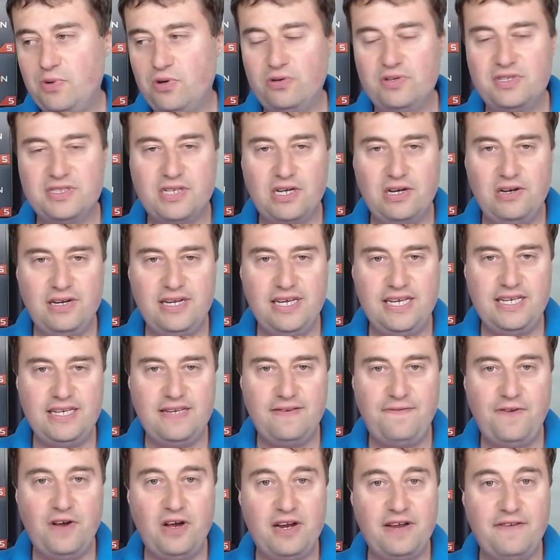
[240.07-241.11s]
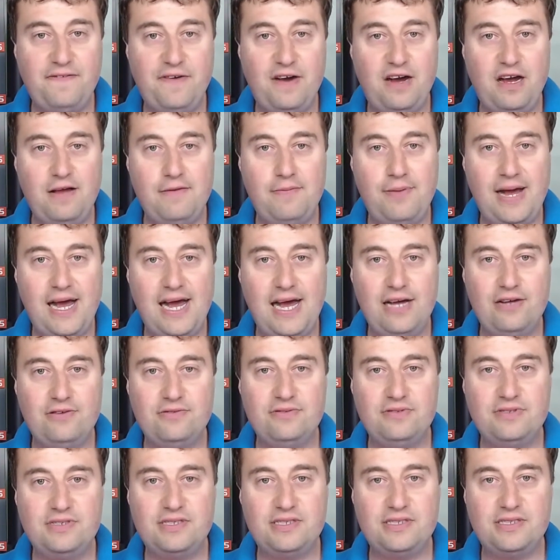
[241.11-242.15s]
is only
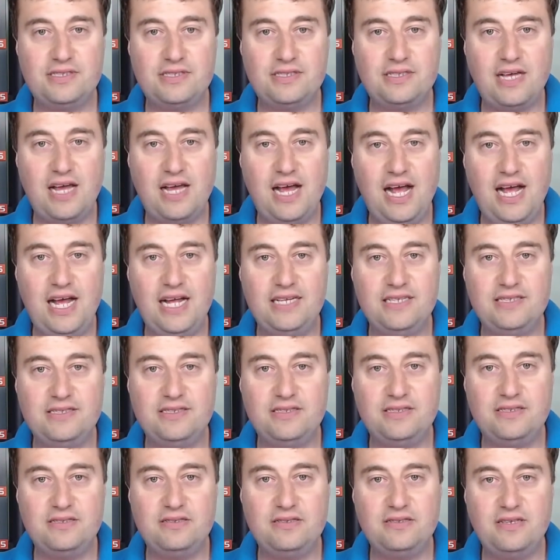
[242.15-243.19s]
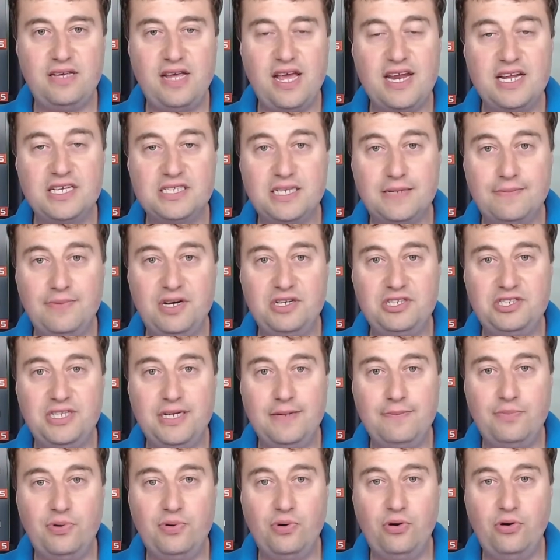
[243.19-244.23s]
£35, and it is a budget
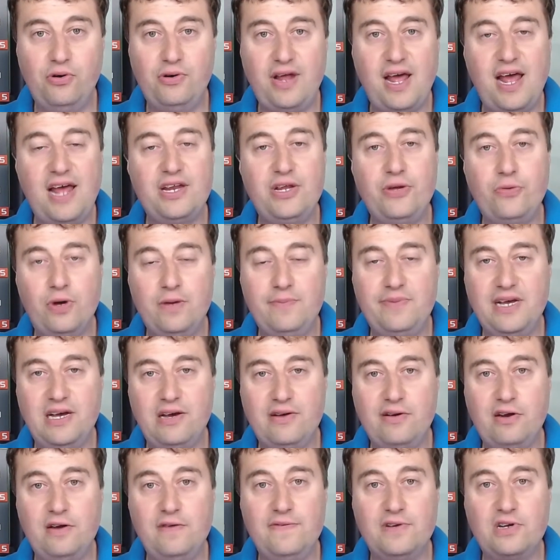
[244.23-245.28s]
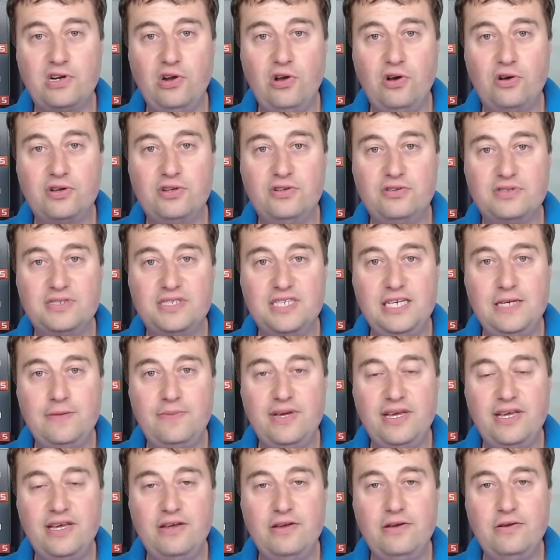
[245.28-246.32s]
board, and you won't be able to overclock your
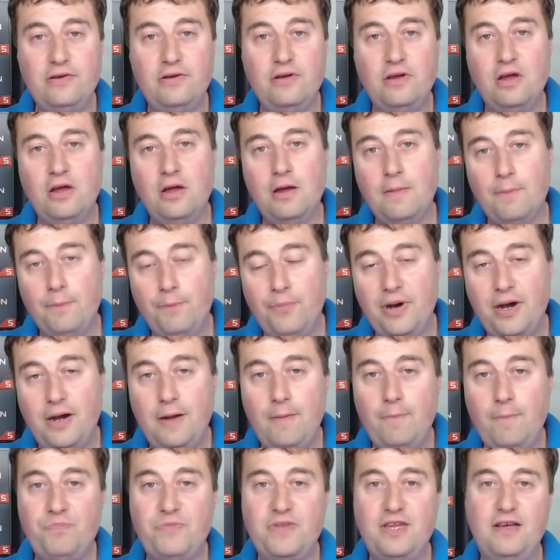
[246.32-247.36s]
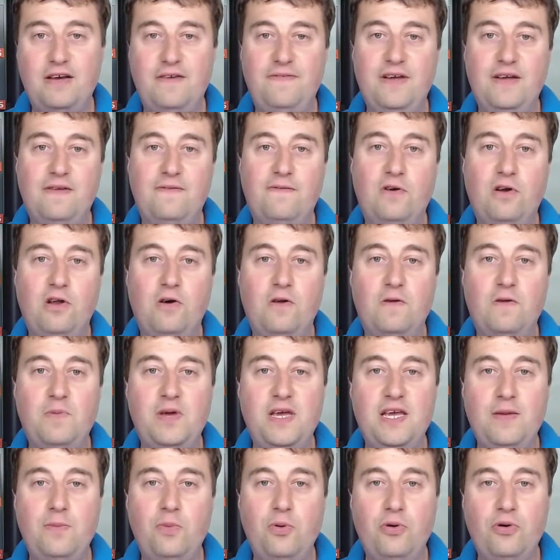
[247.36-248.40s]
CPU, but I think for a lot of
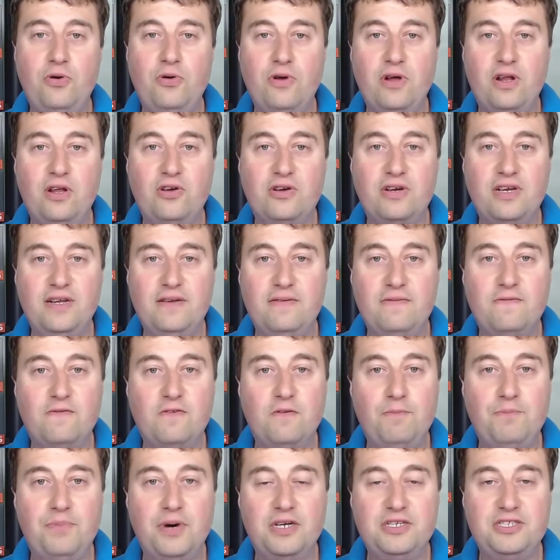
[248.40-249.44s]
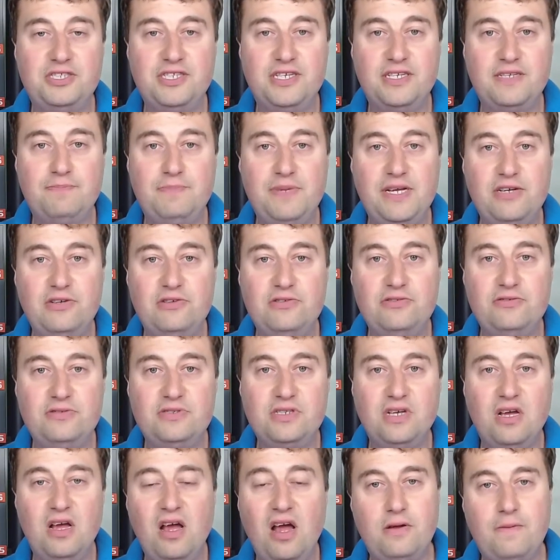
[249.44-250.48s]
people who are looking for budget builds
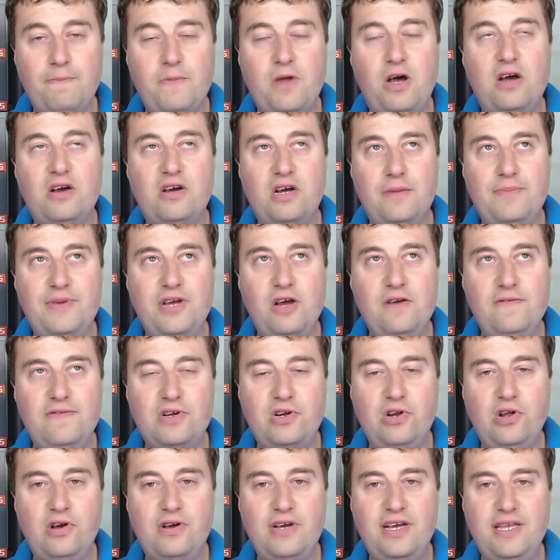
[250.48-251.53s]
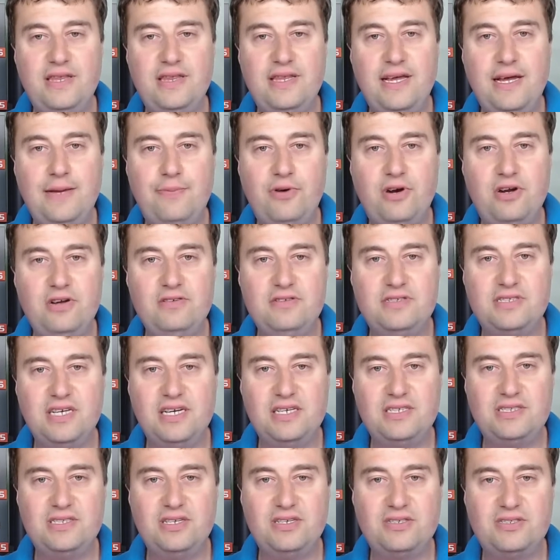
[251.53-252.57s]
aren't going to be overclocking their
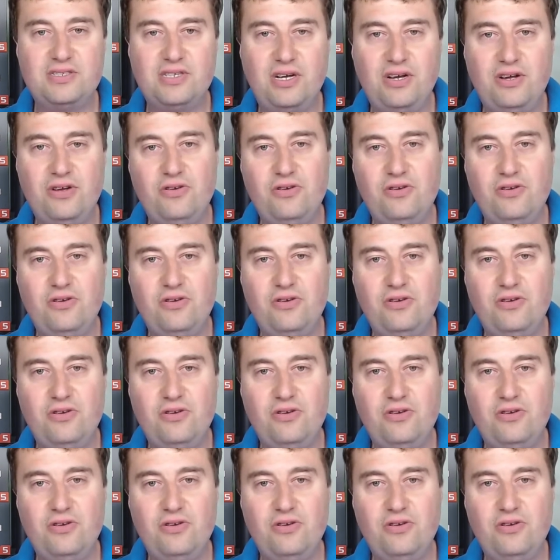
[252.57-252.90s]
processor, so